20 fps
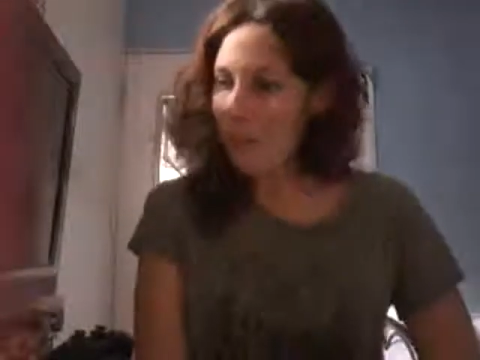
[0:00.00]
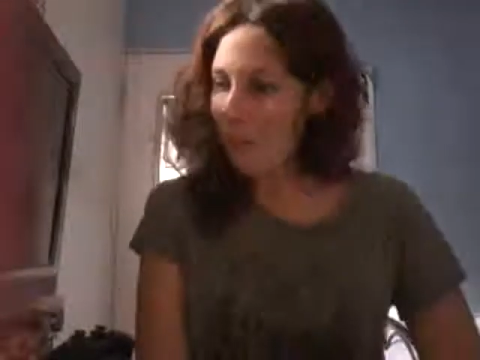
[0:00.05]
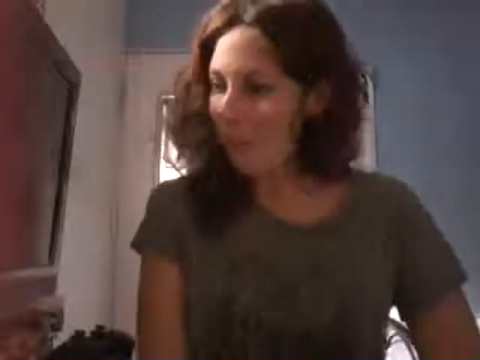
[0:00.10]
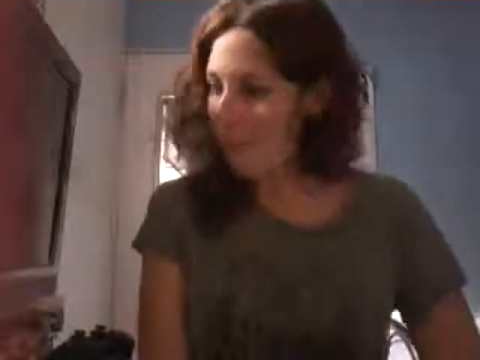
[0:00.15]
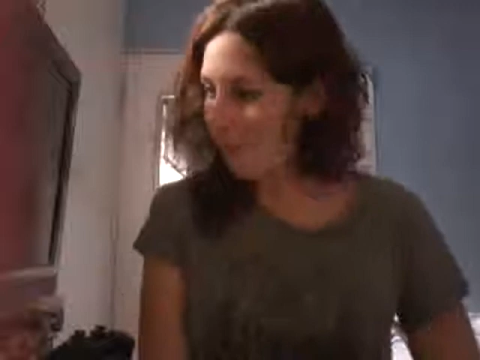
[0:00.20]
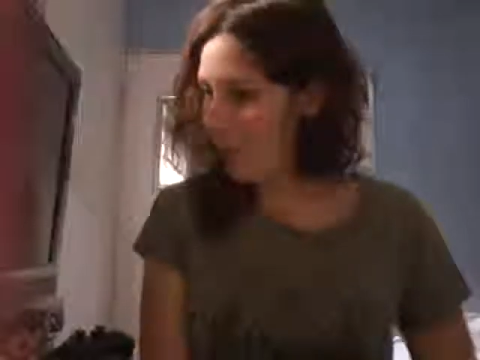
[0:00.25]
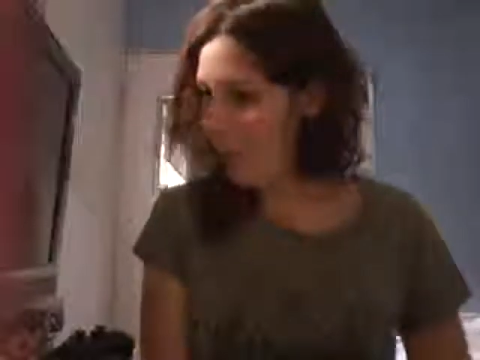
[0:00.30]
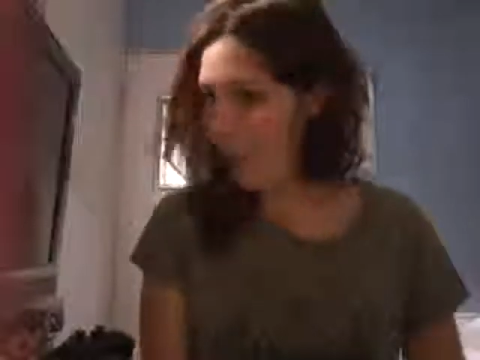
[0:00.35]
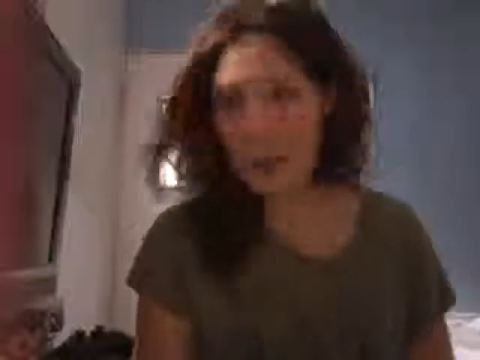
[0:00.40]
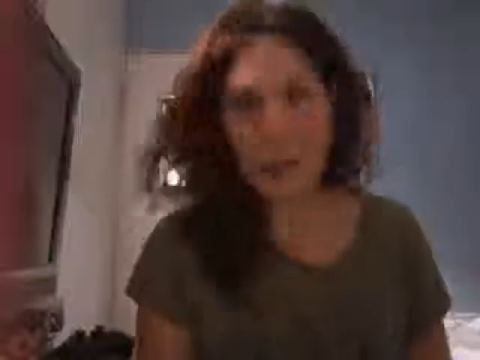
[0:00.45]

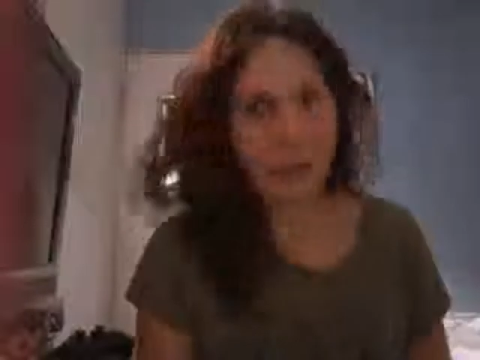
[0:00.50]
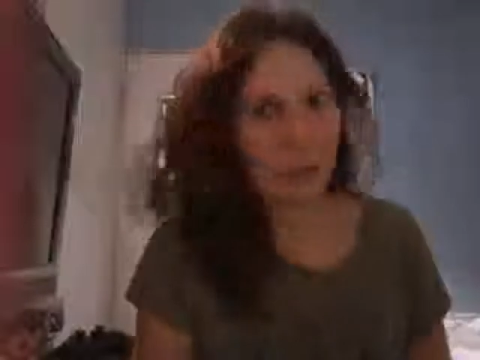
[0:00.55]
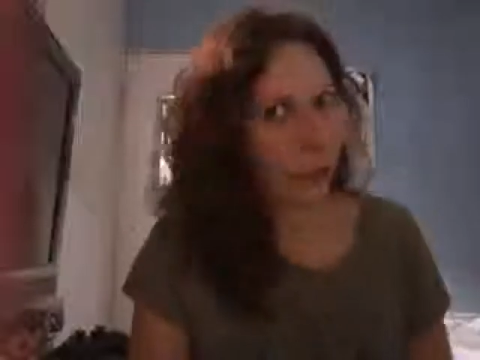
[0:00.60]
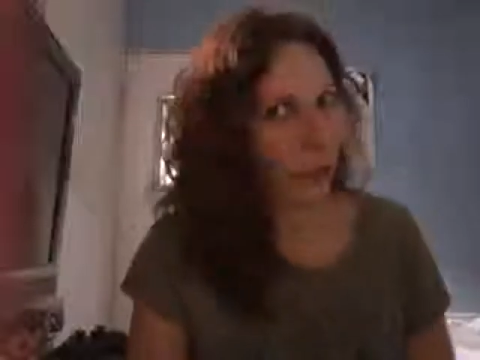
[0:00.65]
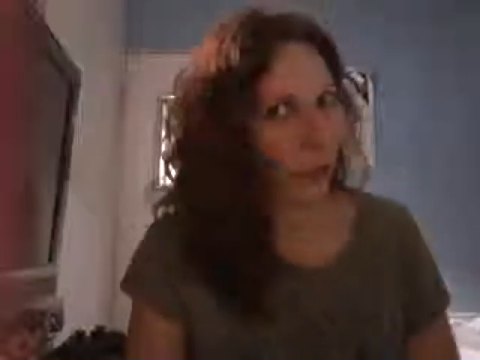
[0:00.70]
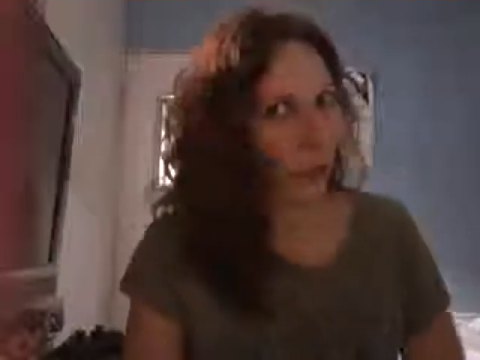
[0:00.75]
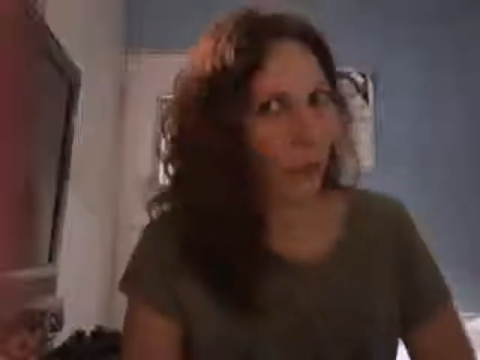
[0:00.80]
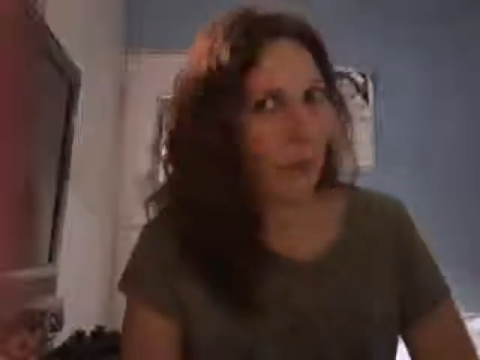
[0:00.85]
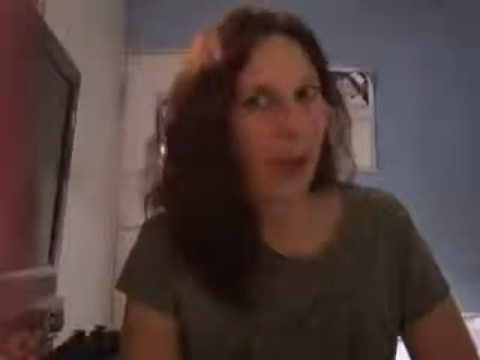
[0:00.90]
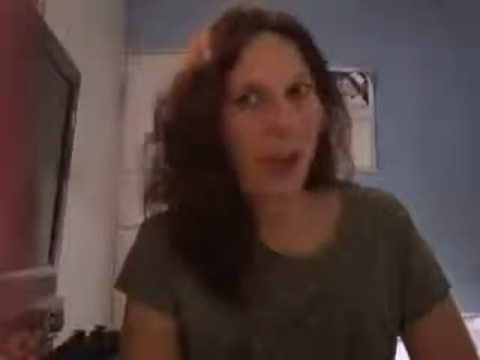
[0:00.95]
very
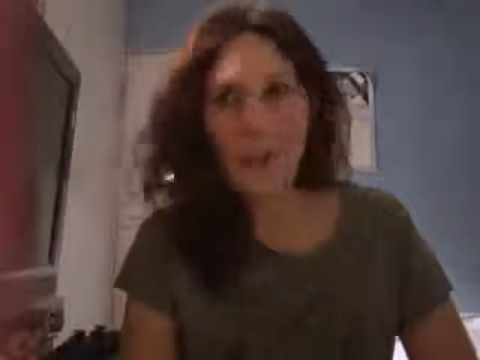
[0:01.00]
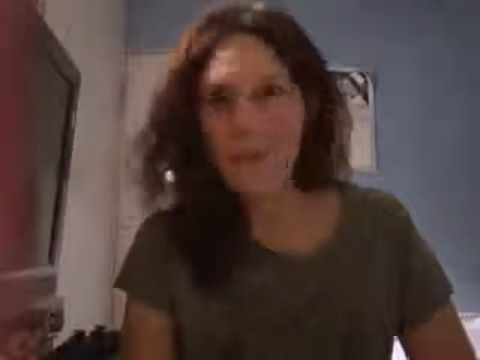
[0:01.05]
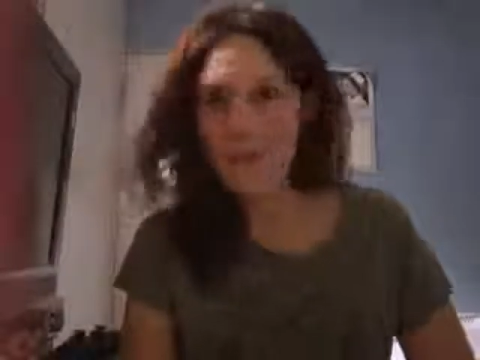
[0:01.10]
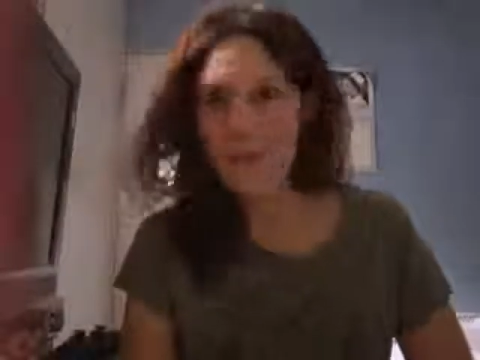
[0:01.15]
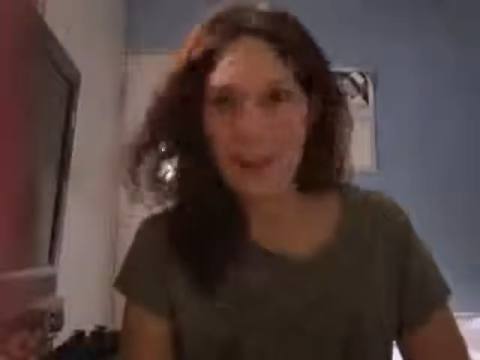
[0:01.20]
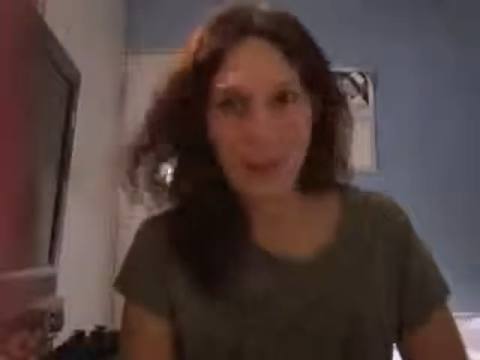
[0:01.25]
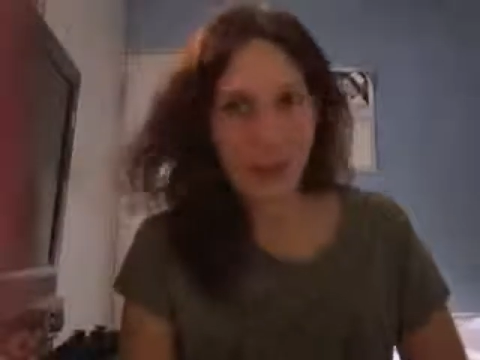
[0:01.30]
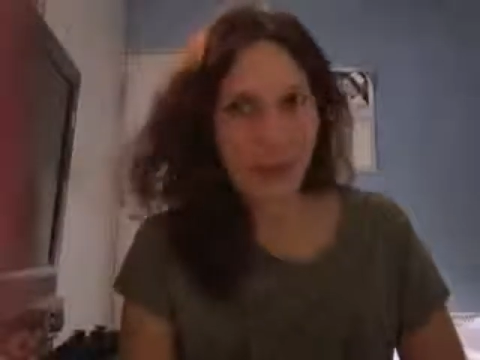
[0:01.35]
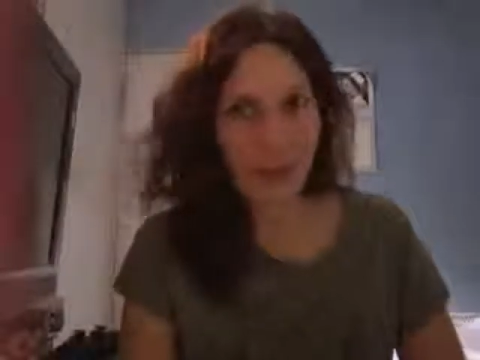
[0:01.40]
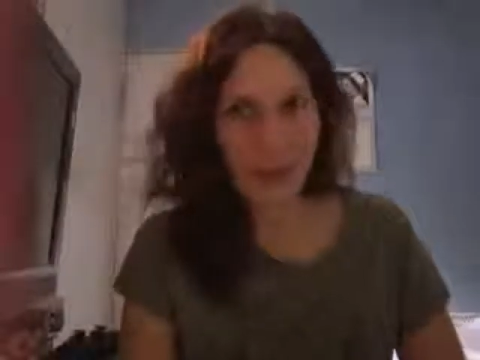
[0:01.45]
gruesome, and
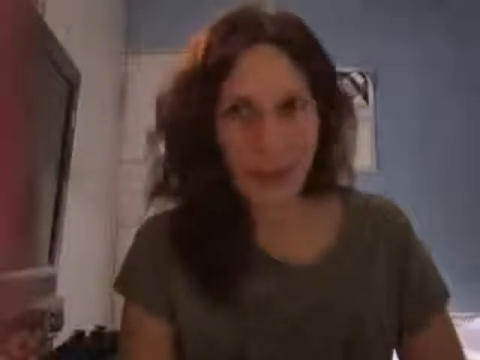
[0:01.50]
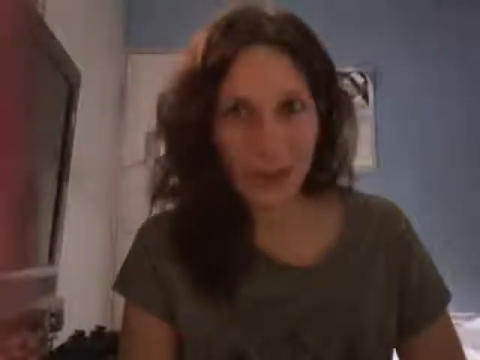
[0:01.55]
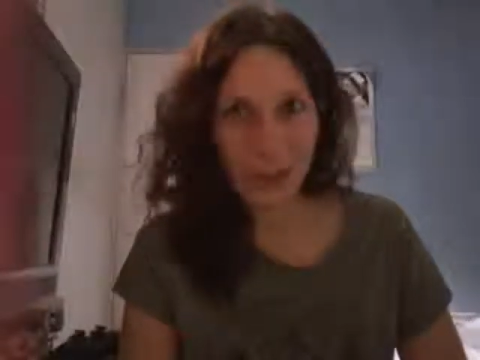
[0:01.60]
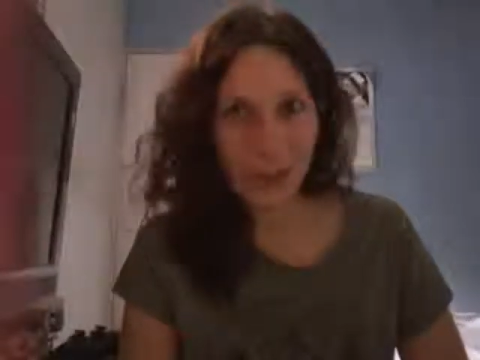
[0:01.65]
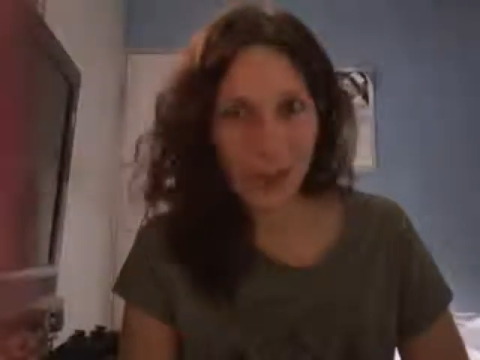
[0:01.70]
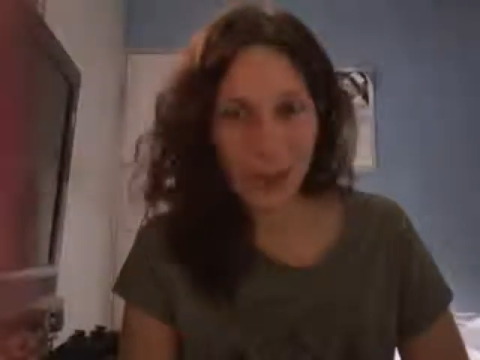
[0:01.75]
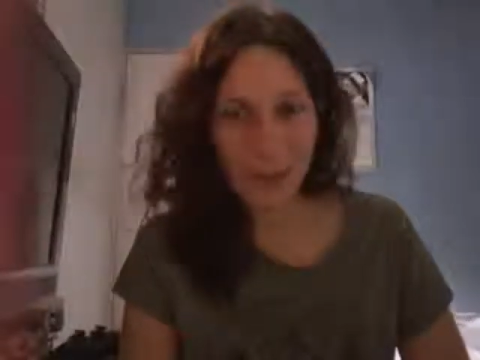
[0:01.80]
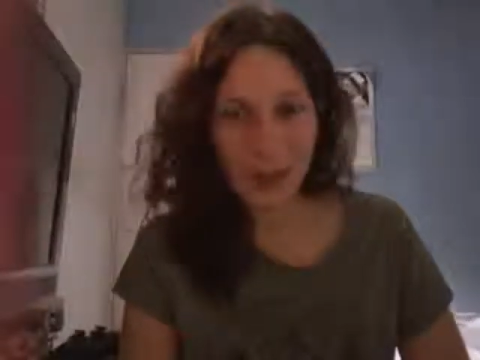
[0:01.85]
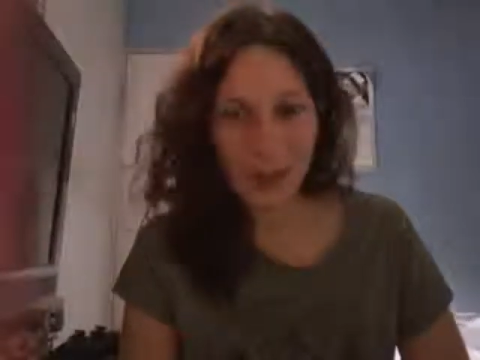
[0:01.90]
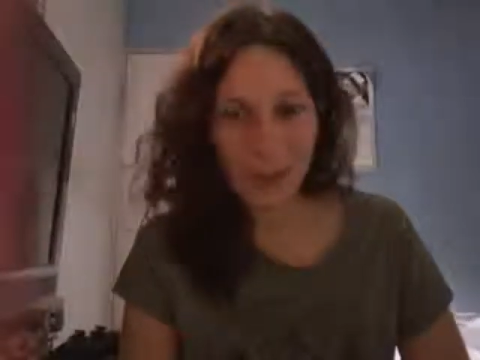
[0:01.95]
very
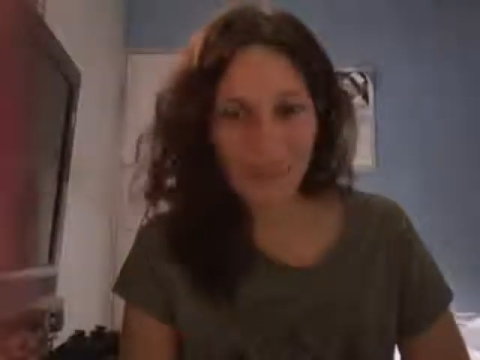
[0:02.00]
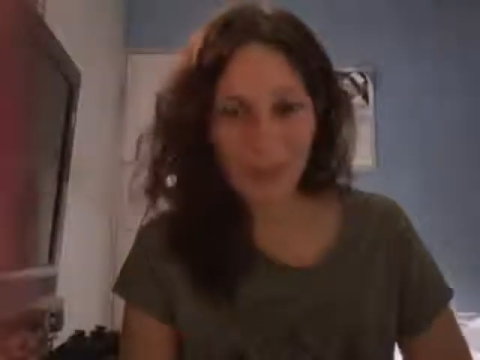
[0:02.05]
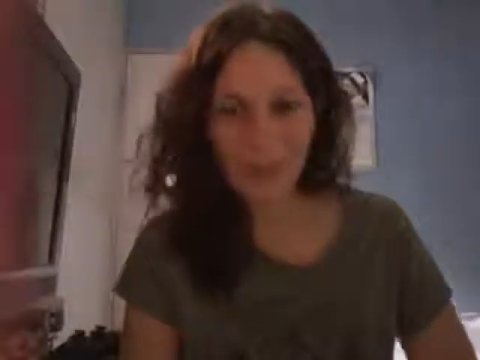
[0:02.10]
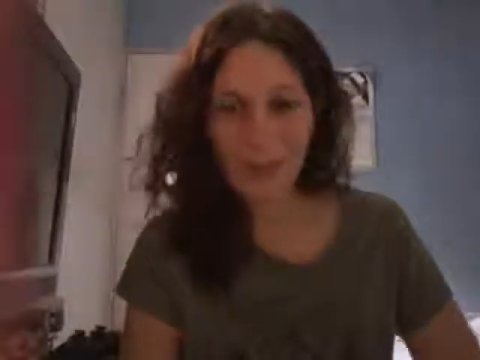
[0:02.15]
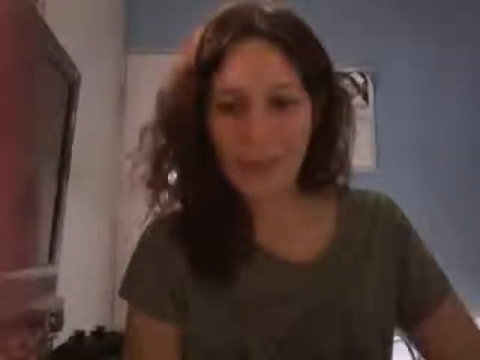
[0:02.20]
disturbing.